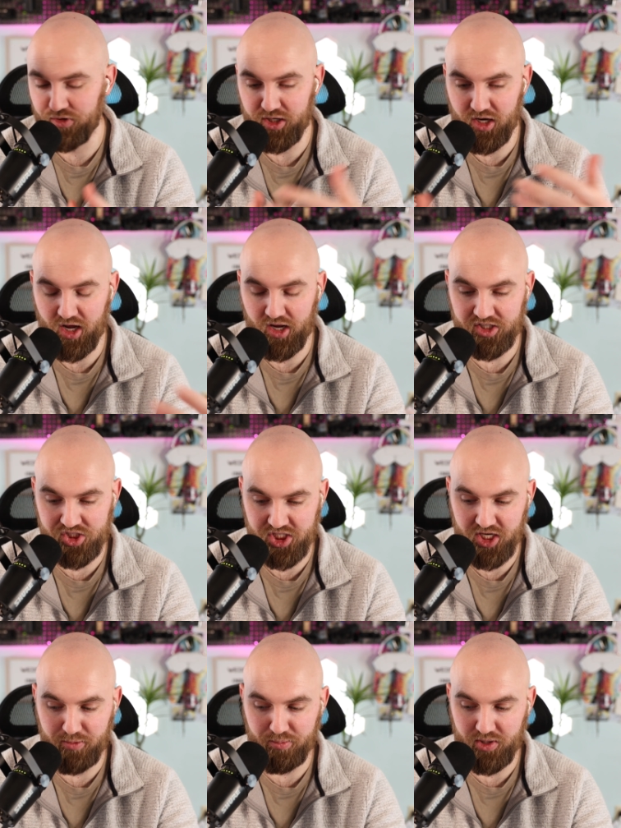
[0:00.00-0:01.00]
not a
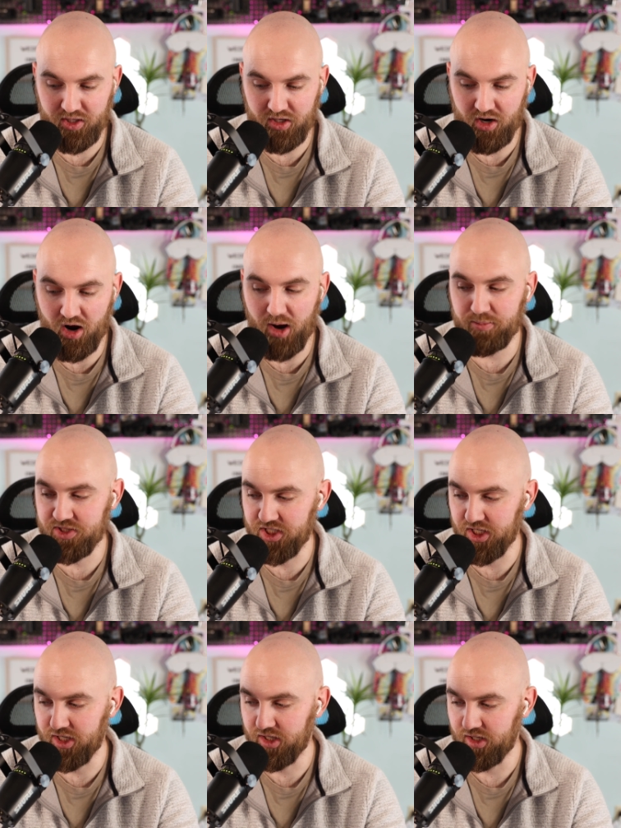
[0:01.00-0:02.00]
cheap
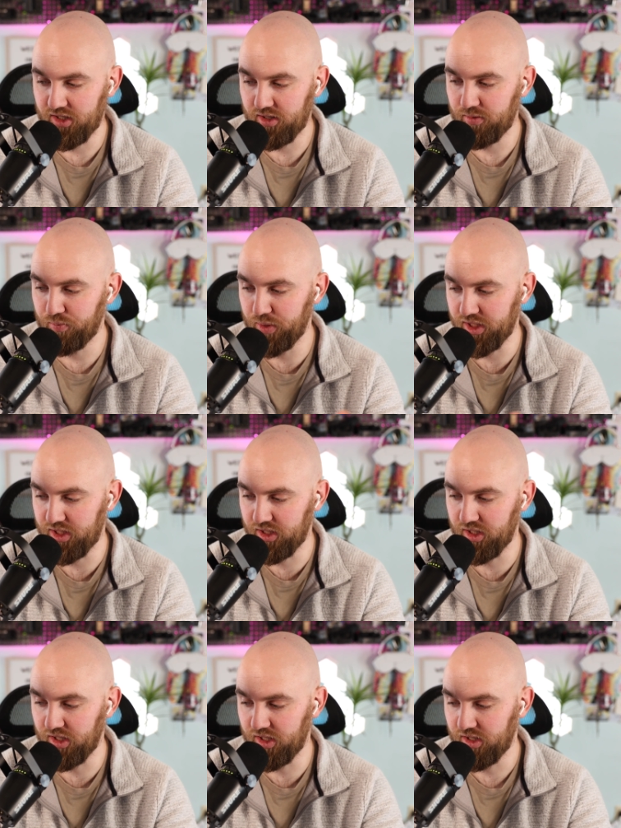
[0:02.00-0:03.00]
option, but
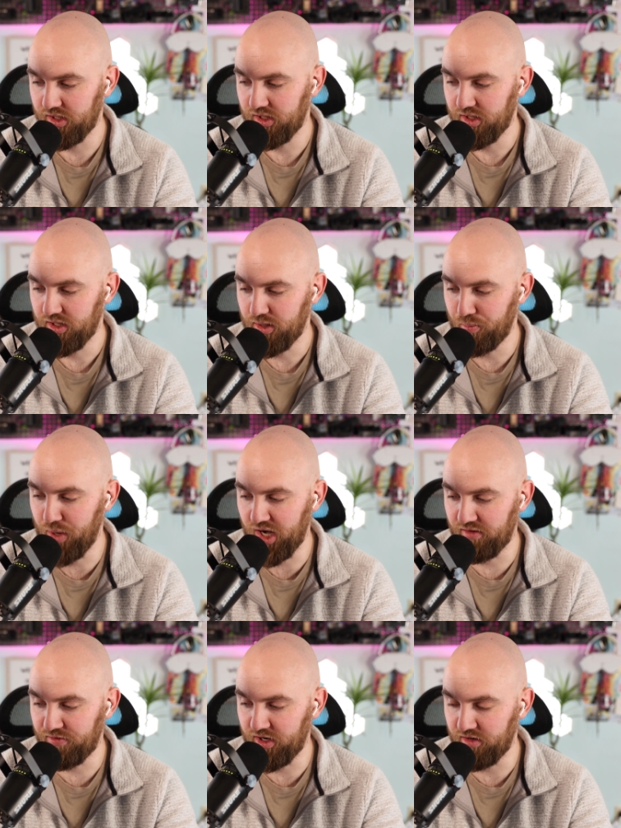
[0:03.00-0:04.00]
the
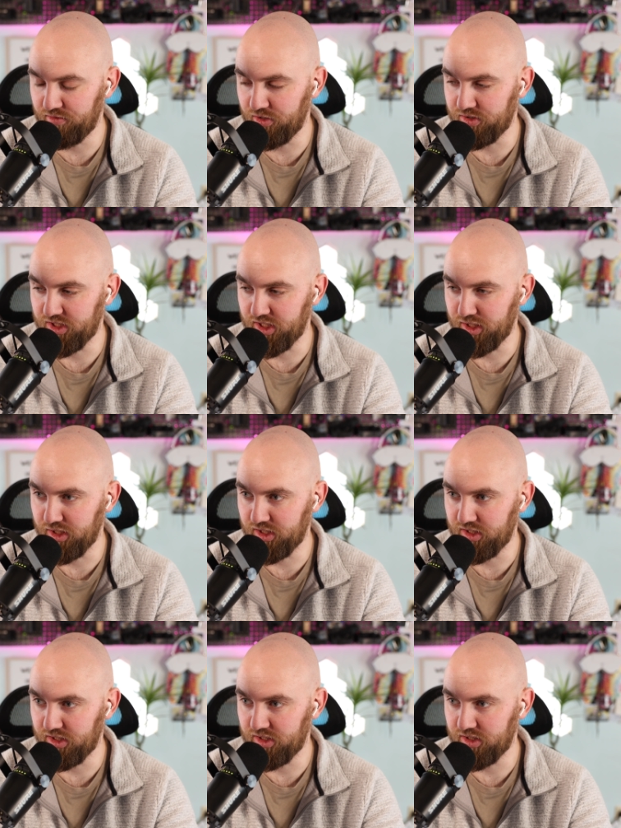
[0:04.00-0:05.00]
benefit of using
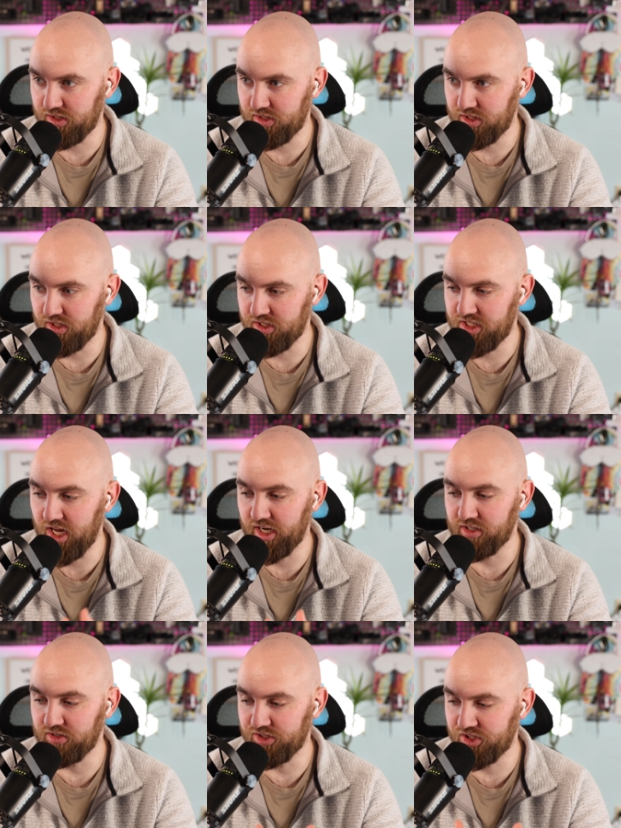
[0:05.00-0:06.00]
the
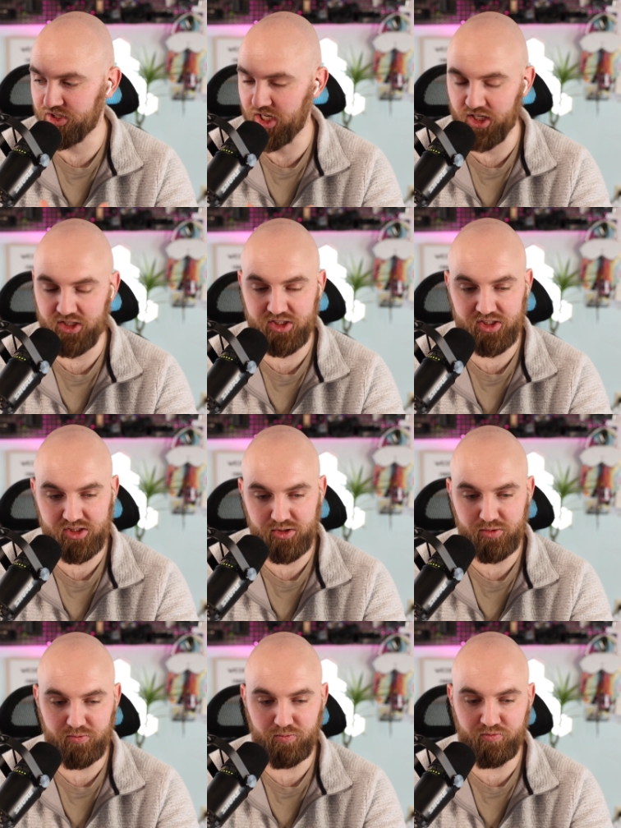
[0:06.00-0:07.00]
Tentacle Syncs
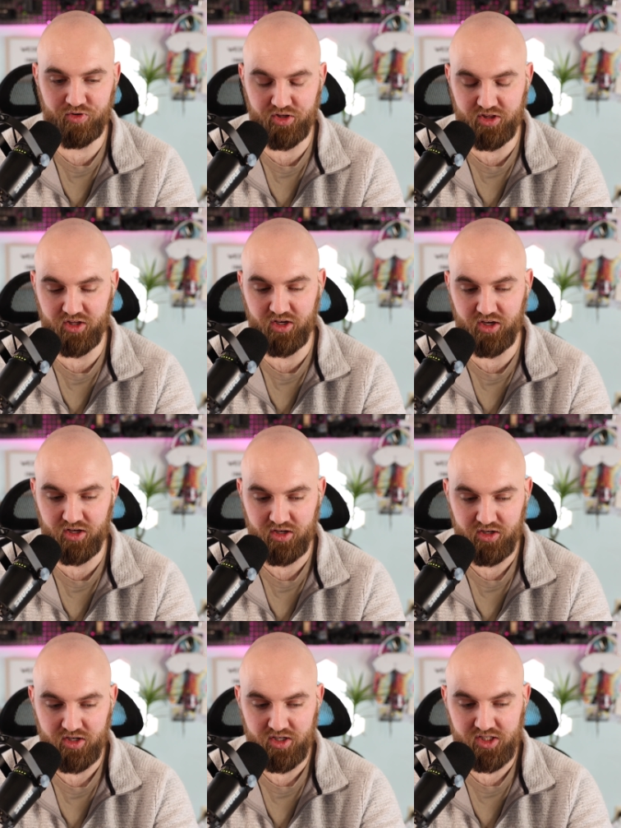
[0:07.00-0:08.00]
for the
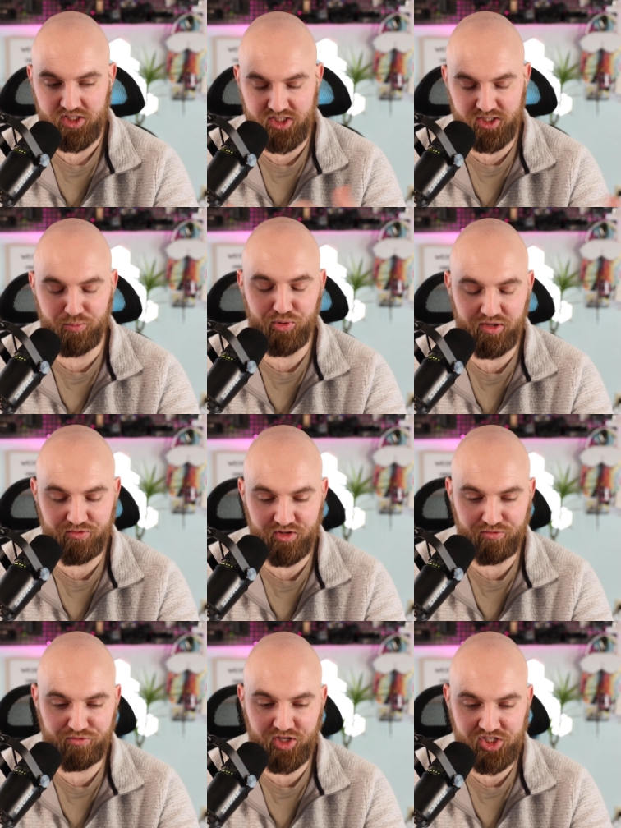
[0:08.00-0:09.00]
simply for the
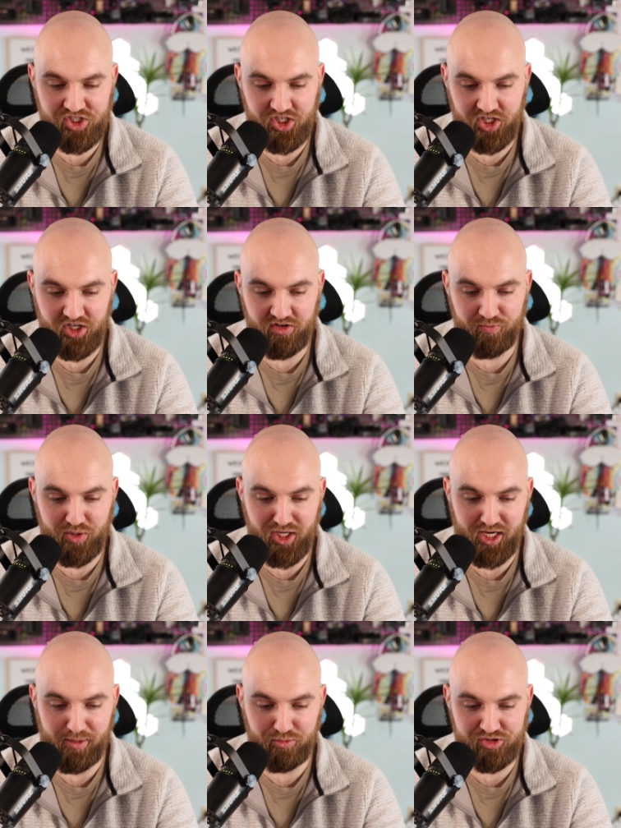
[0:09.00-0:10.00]
feature of being
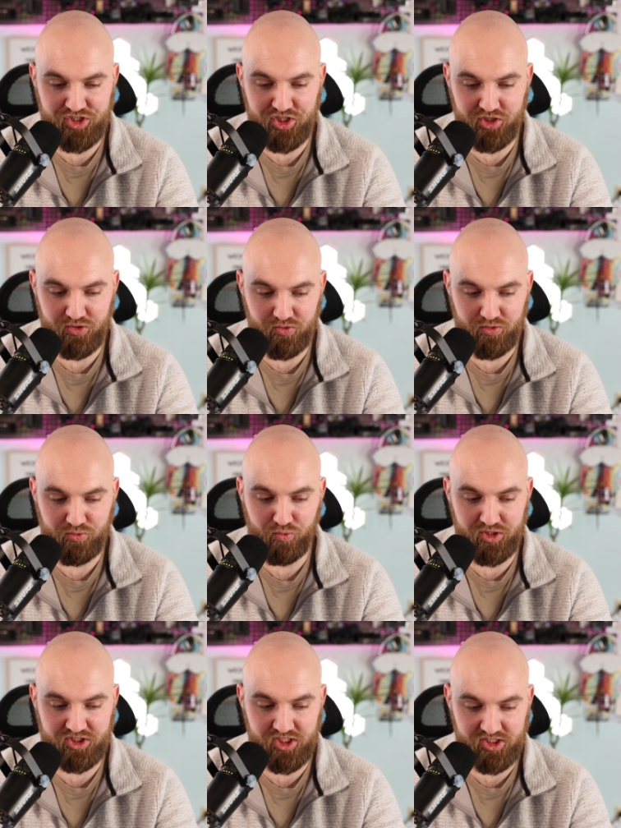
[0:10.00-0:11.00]
able to
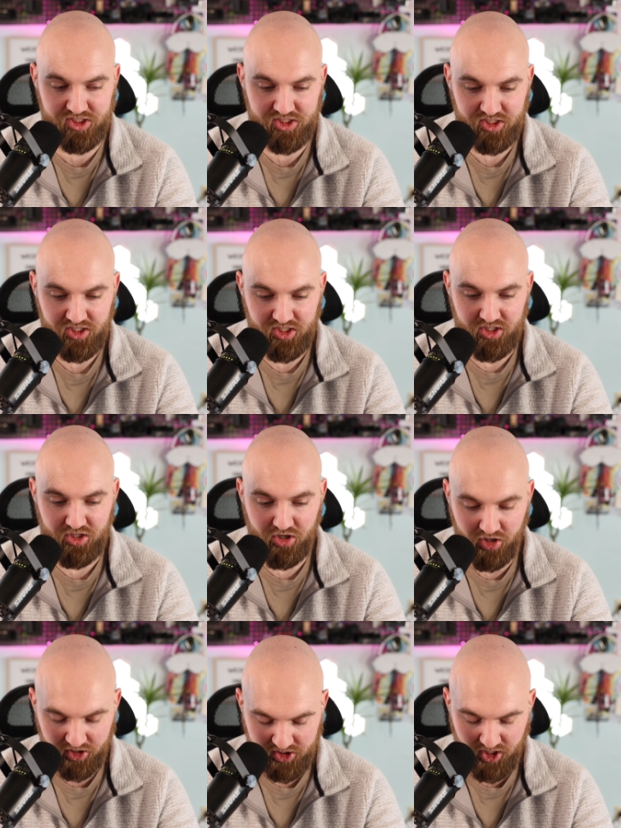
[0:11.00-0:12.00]
once it's
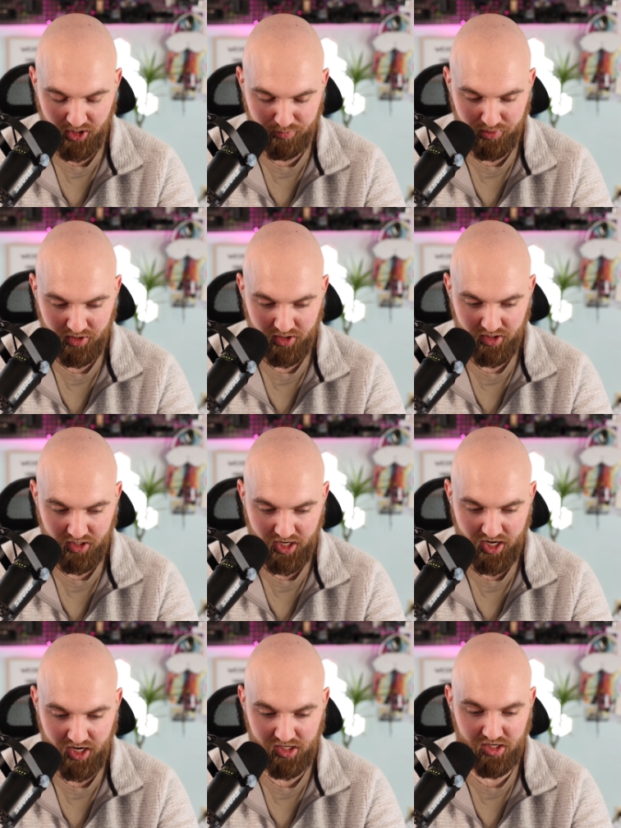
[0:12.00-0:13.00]
hooked up
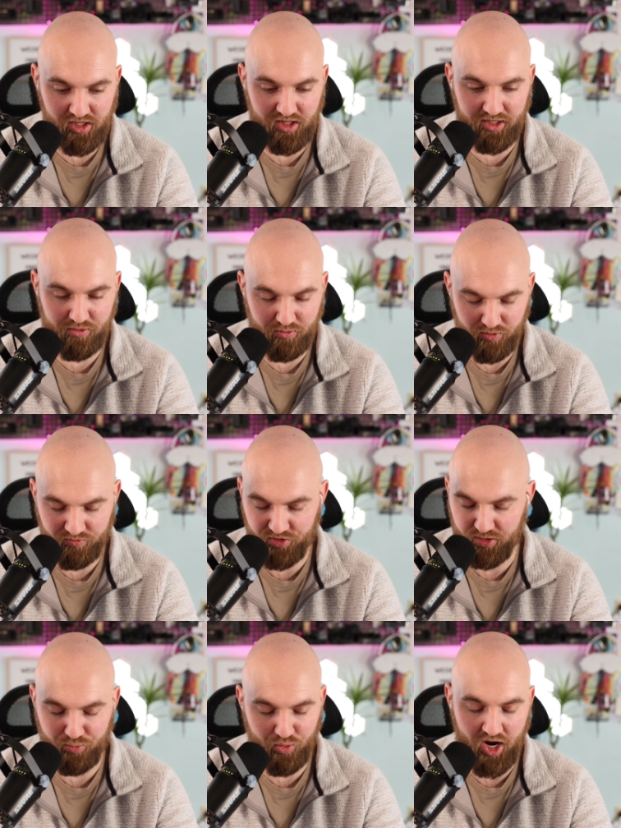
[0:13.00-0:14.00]
and like for
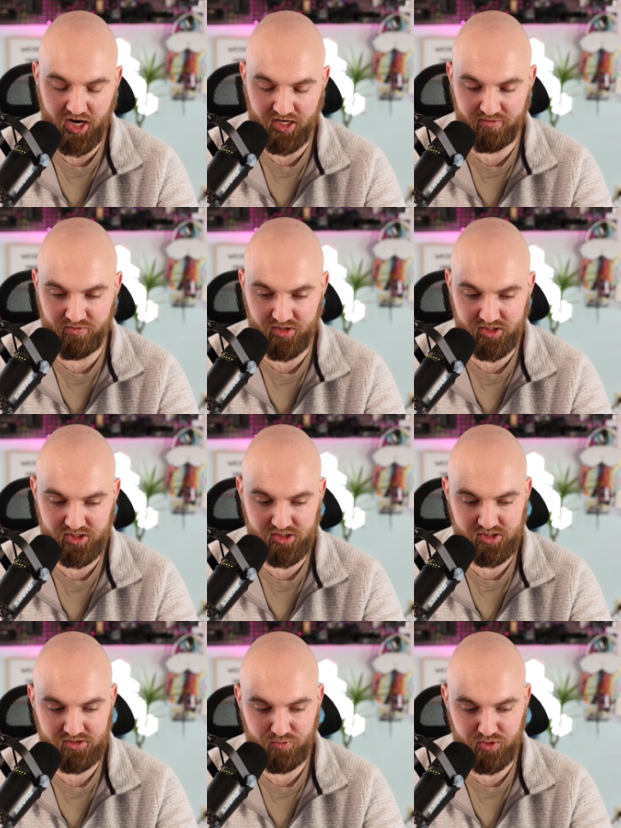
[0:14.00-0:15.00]
the bride for
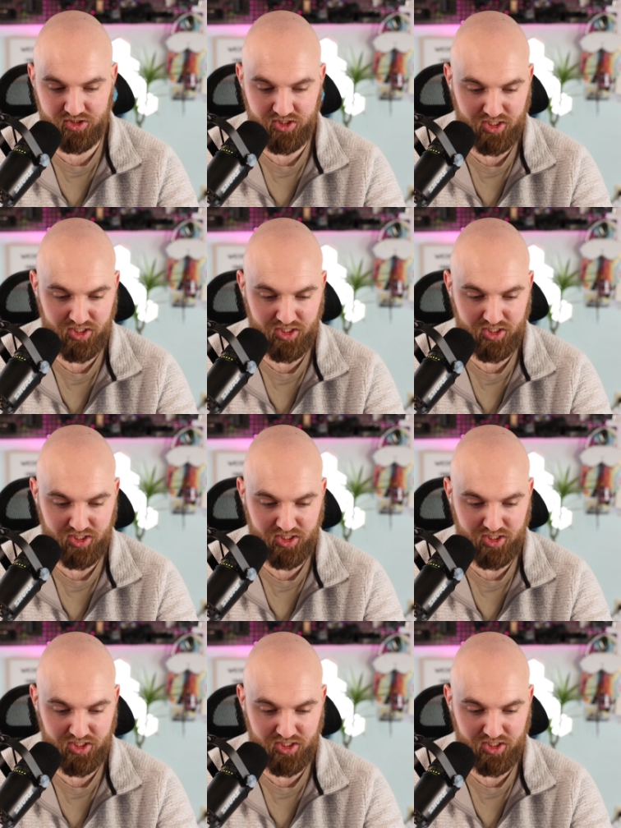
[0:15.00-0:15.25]
instance when it's in the